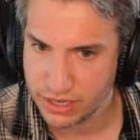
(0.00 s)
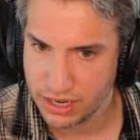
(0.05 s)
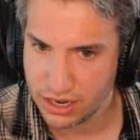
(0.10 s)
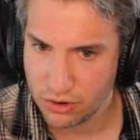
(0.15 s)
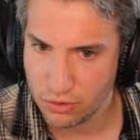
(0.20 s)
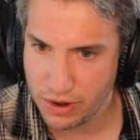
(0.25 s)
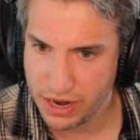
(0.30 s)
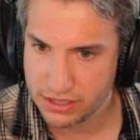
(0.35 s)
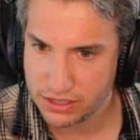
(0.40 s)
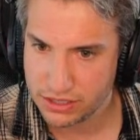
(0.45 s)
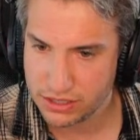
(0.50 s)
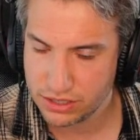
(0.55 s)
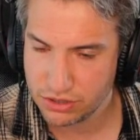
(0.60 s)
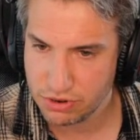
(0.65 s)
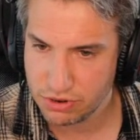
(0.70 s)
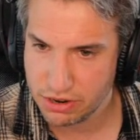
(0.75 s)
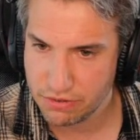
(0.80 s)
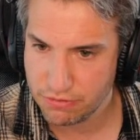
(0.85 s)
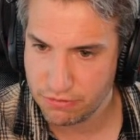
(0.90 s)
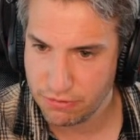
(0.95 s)
All right, so
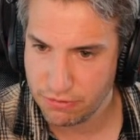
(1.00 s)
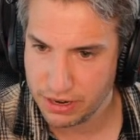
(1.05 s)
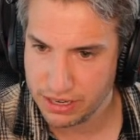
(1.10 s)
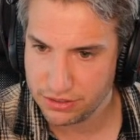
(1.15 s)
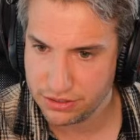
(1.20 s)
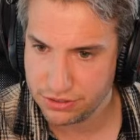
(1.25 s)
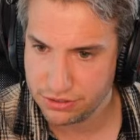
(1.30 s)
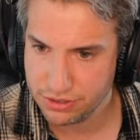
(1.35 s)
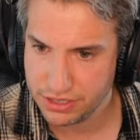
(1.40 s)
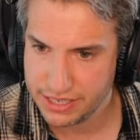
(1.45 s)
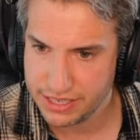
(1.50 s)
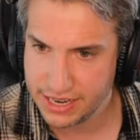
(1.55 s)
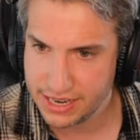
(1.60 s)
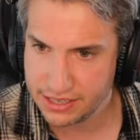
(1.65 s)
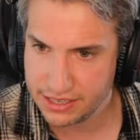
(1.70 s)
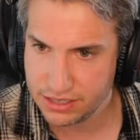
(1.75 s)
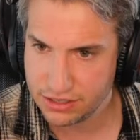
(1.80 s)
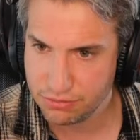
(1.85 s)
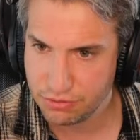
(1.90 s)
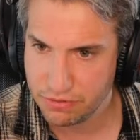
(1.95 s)
we've went to
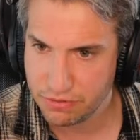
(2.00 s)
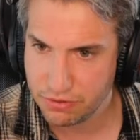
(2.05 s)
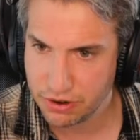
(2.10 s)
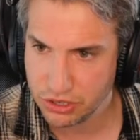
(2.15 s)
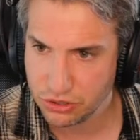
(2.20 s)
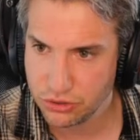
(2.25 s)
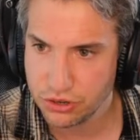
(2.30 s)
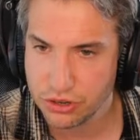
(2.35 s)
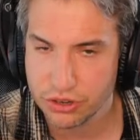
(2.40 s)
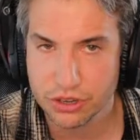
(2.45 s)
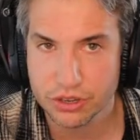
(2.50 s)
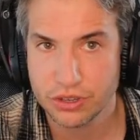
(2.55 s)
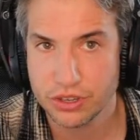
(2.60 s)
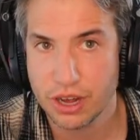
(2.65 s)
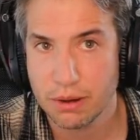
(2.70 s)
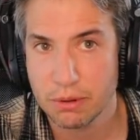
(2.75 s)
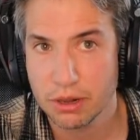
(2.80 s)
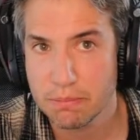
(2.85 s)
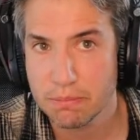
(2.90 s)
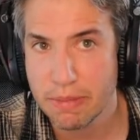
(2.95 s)
this. We've went to the
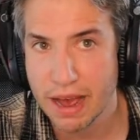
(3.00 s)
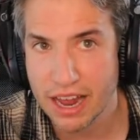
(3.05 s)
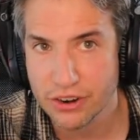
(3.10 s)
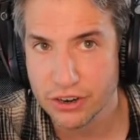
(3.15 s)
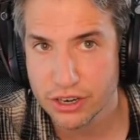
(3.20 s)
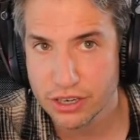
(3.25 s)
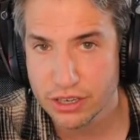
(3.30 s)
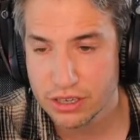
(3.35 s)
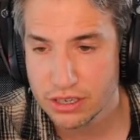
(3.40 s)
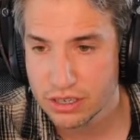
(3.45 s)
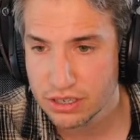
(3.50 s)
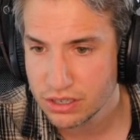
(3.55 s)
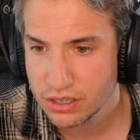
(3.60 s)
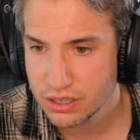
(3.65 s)
double pattern.